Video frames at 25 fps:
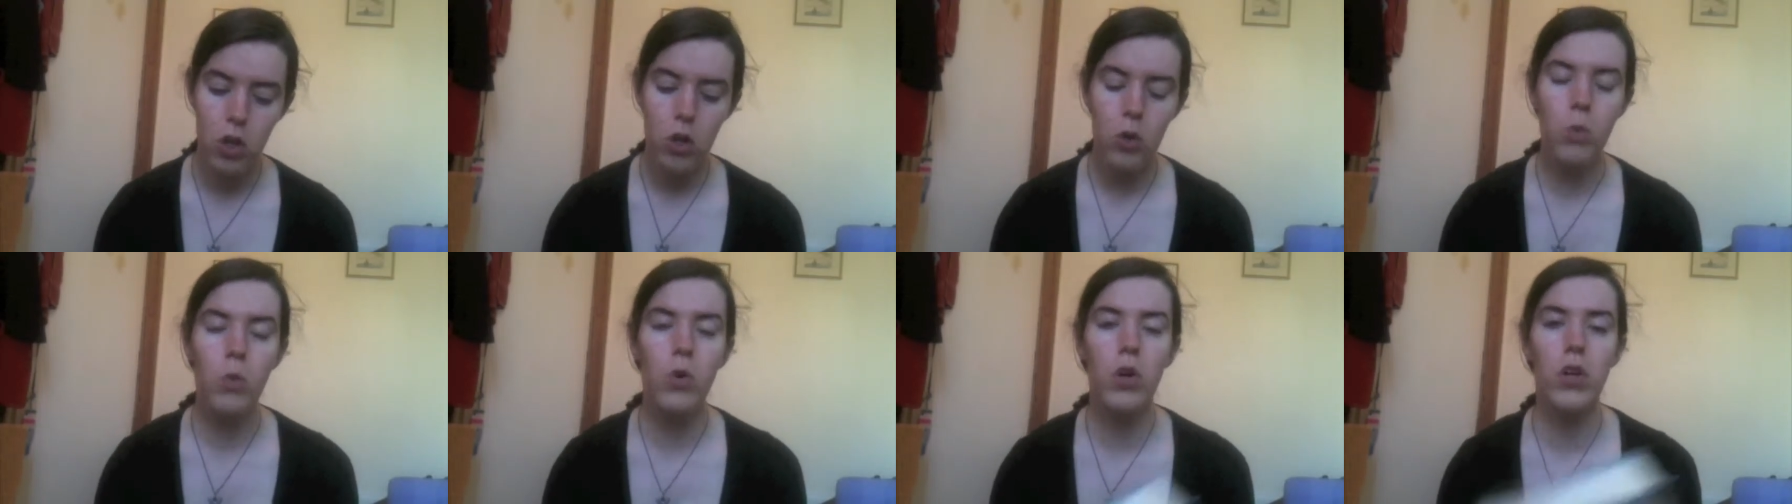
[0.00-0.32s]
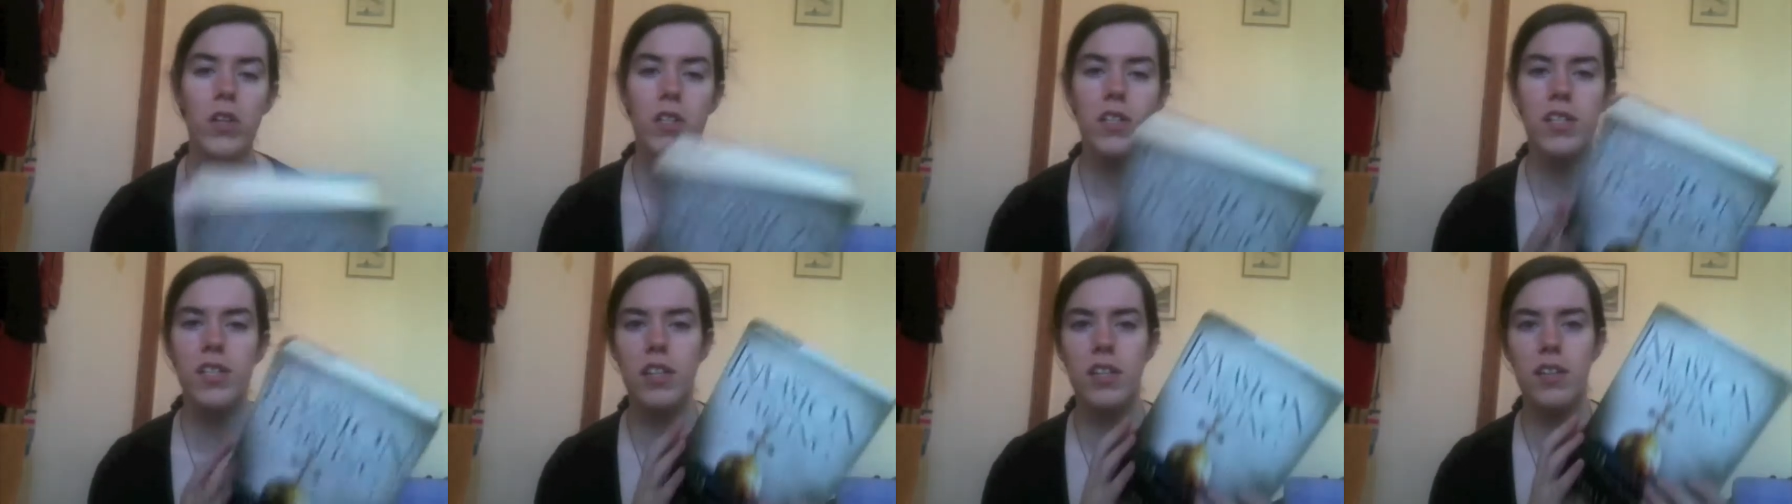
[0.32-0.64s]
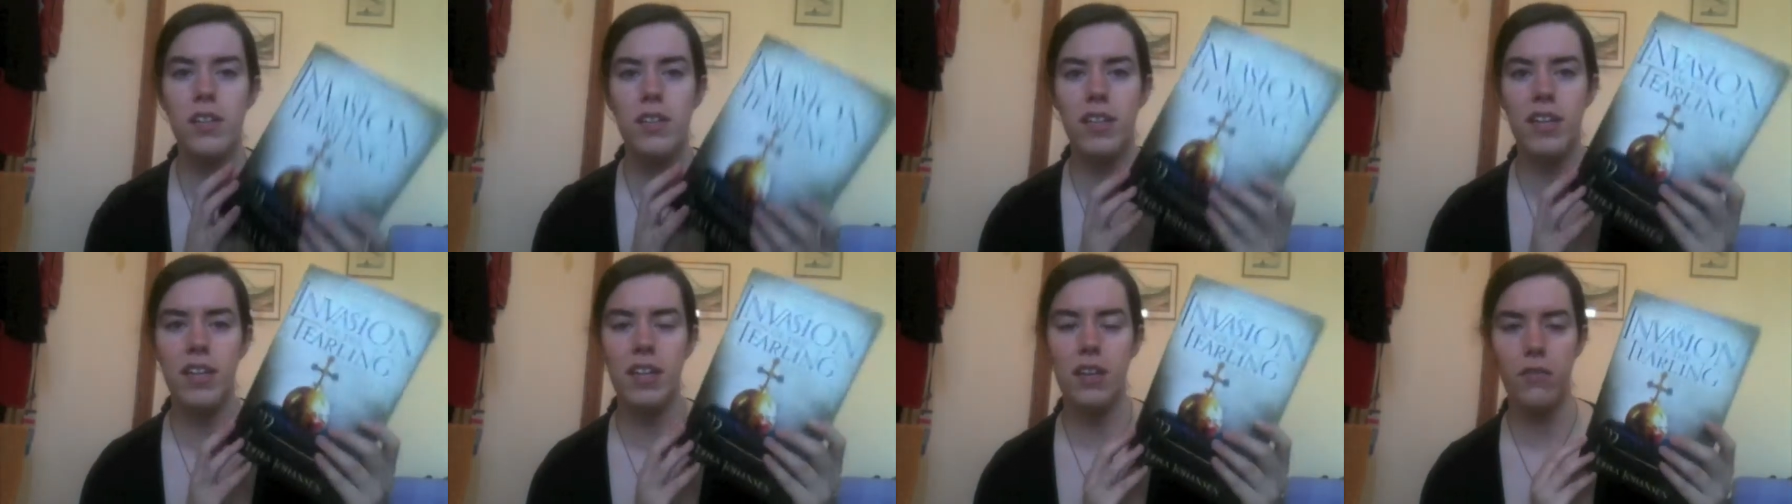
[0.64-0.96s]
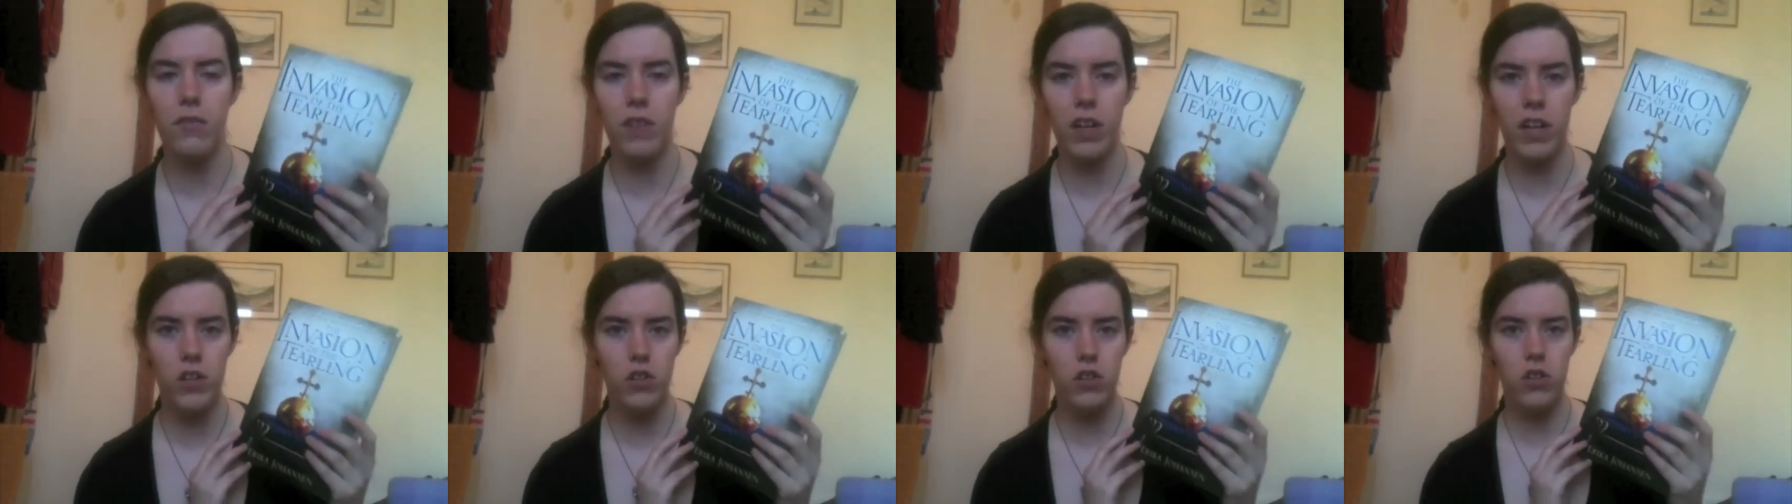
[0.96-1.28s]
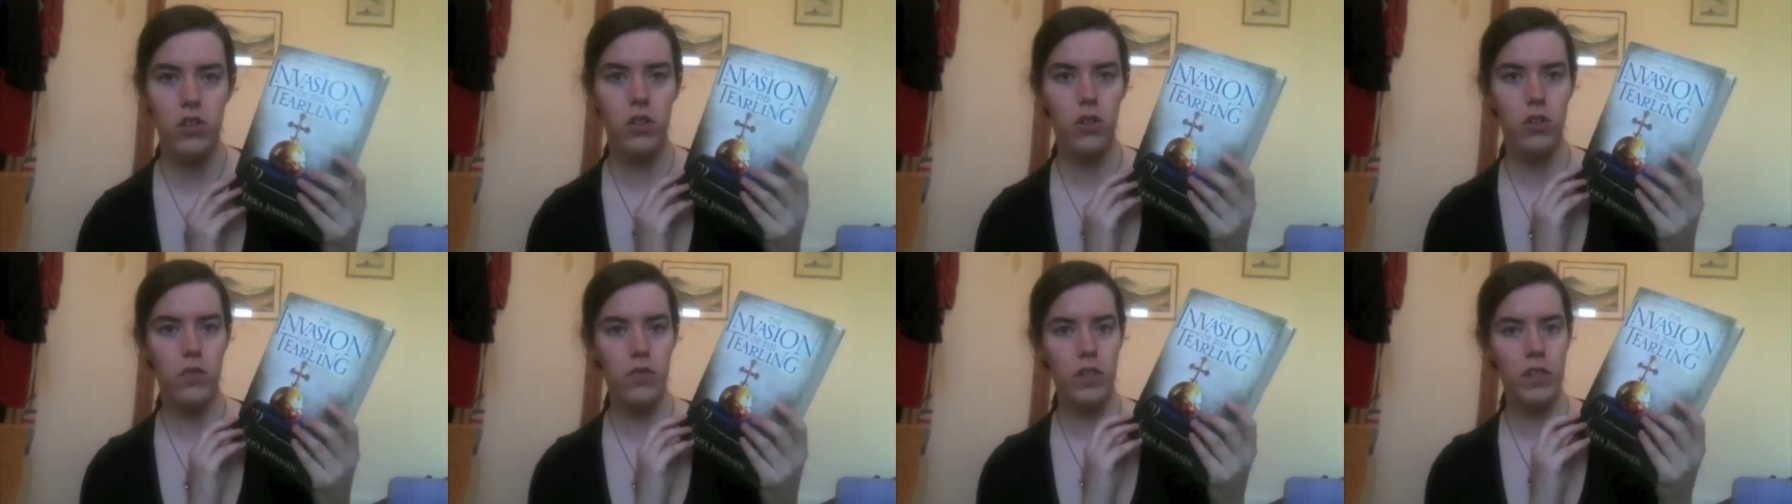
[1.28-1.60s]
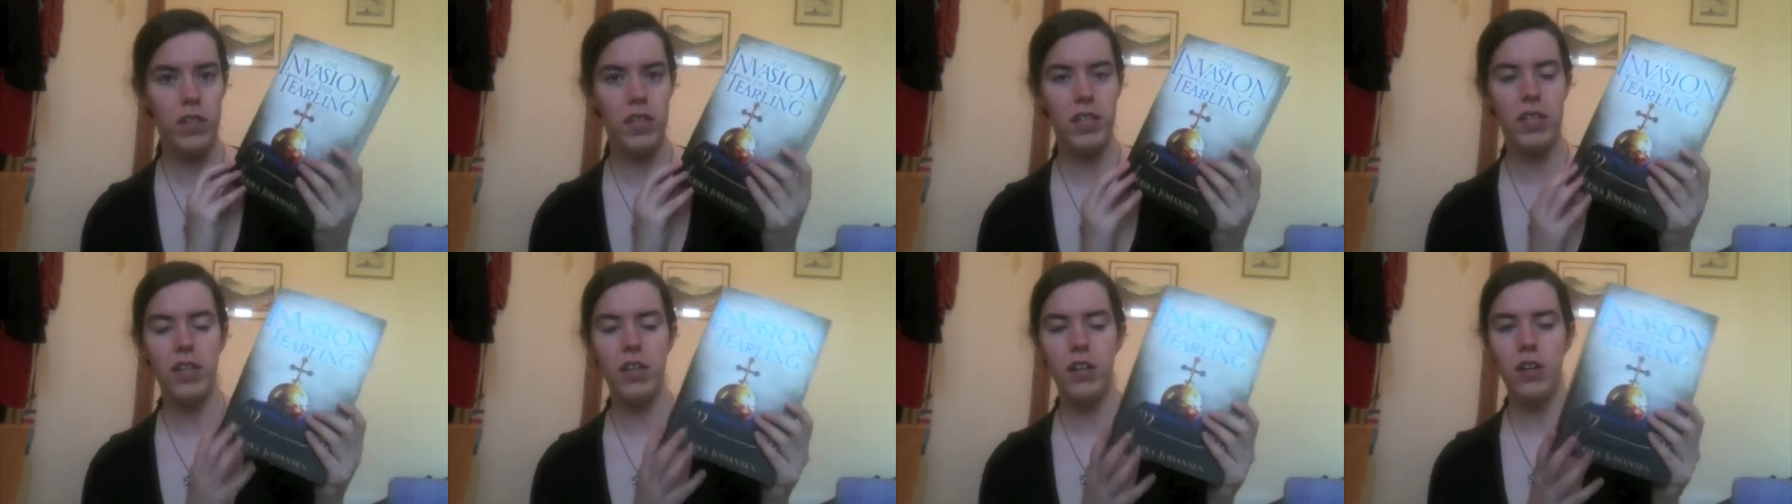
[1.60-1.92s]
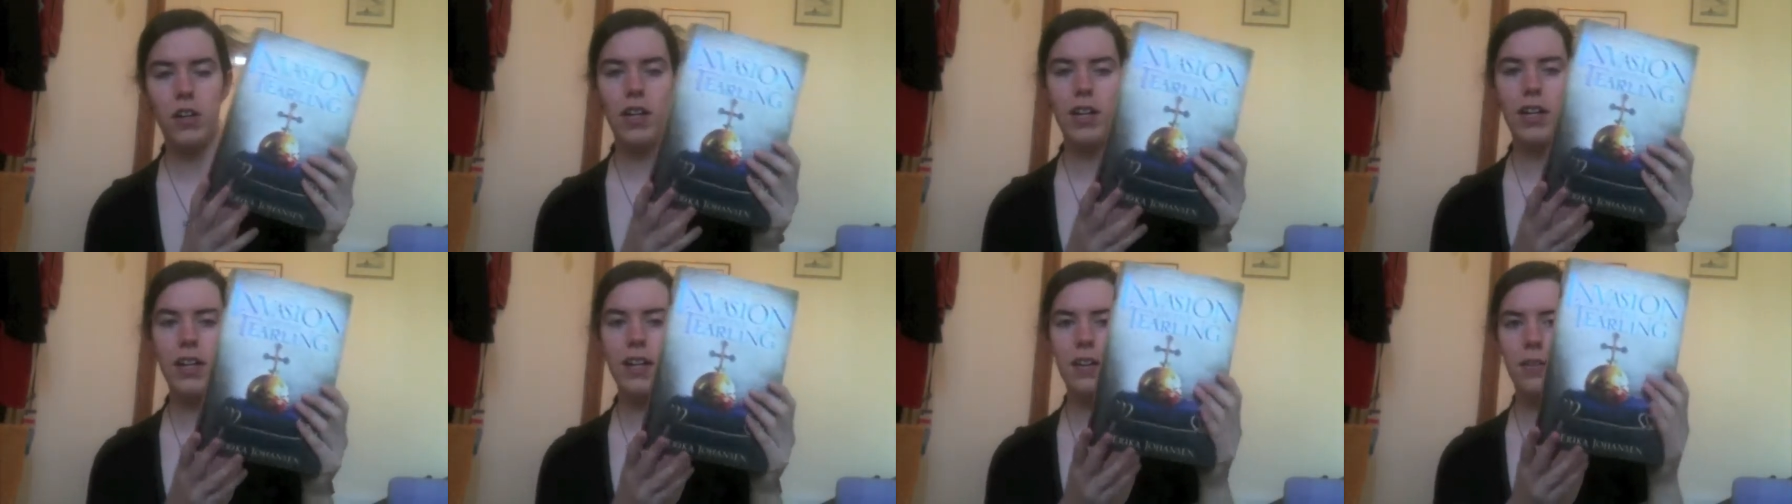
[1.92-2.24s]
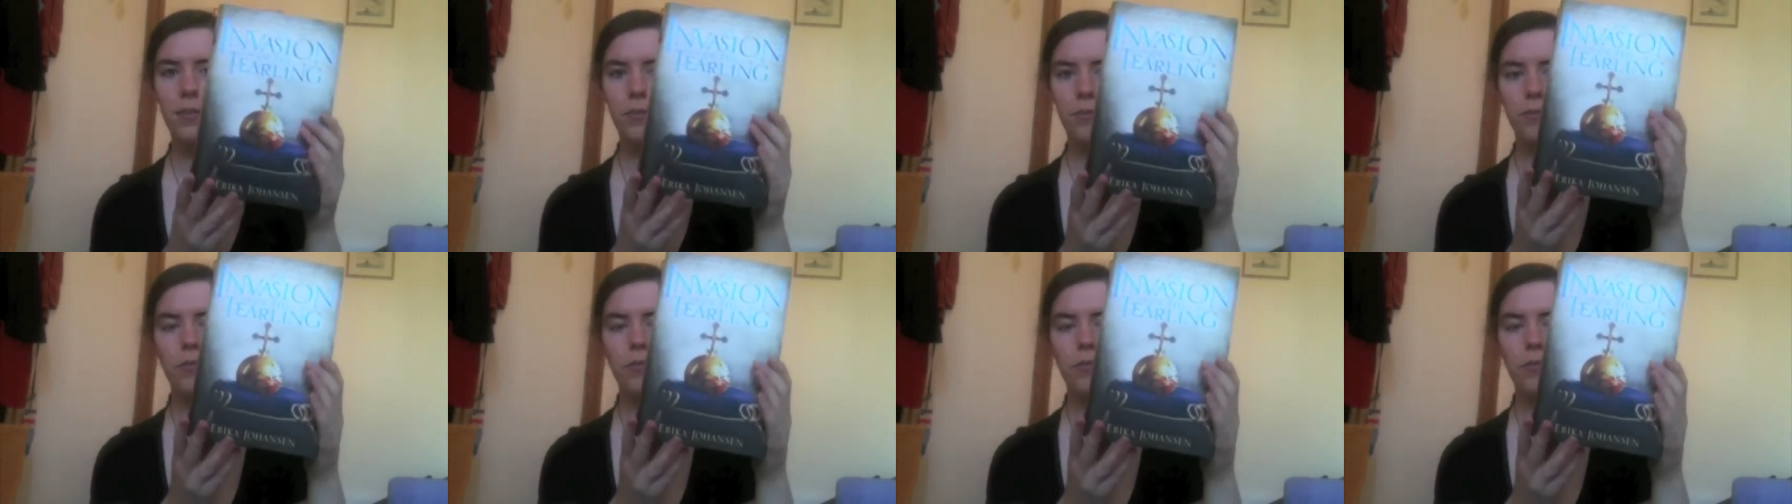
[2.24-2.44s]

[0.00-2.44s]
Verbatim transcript: was The Invasion of the Tearling